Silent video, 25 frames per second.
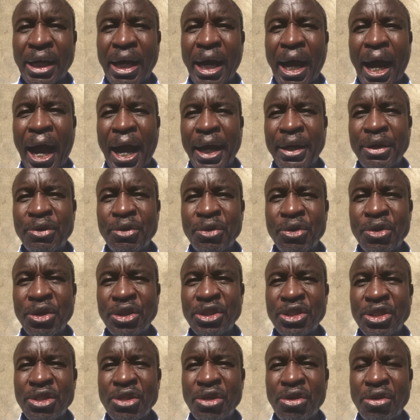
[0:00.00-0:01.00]
I do
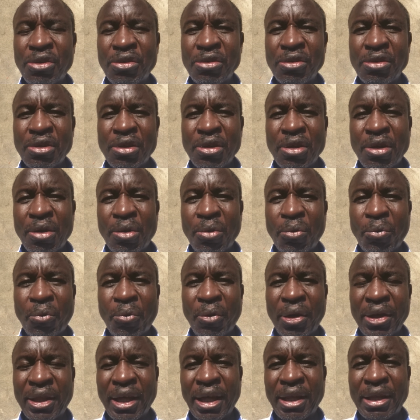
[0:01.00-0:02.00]
not know
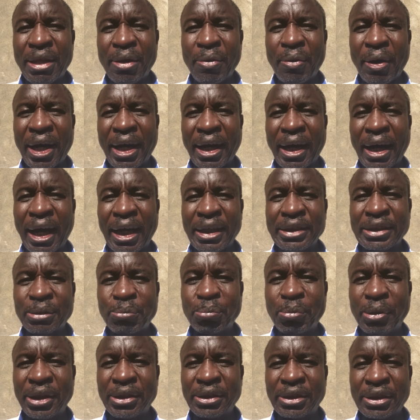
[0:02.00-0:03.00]
whether they were
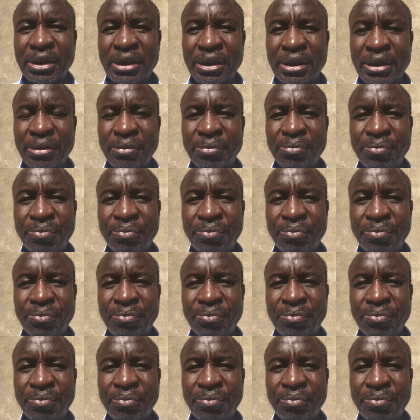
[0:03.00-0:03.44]
classmates,